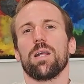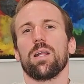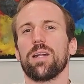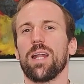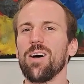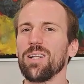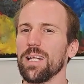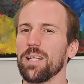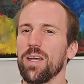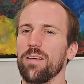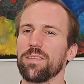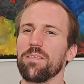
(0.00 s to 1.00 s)
Now that
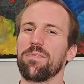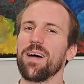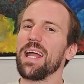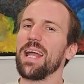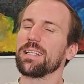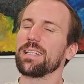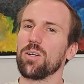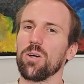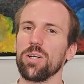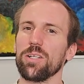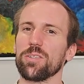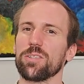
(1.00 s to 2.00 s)
you have defined the
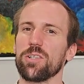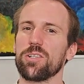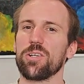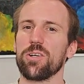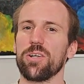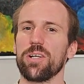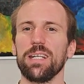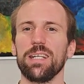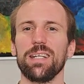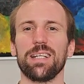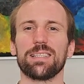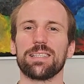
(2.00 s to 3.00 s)
core user
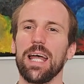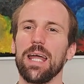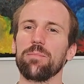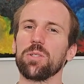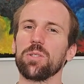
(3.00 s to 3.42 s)
journey, it's time to